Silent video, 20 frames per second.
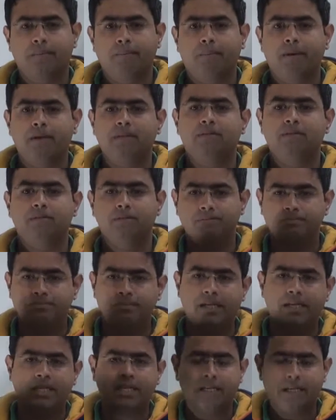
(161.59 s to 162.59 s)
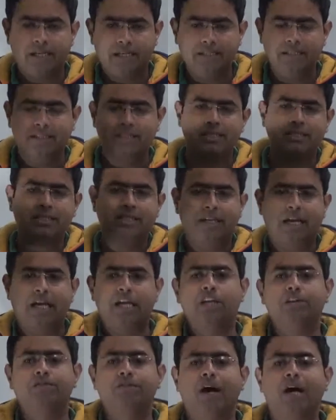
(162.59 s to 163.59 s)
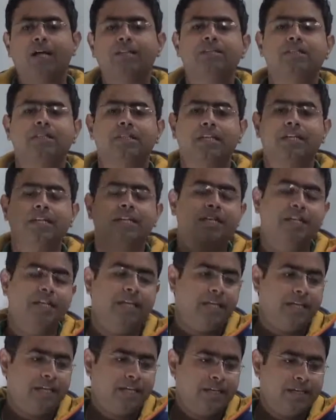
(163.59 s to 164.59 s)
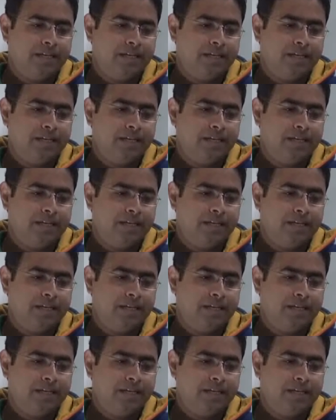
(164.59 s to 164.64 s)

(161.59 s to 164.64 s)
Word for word: but there this is a kind of uncertainty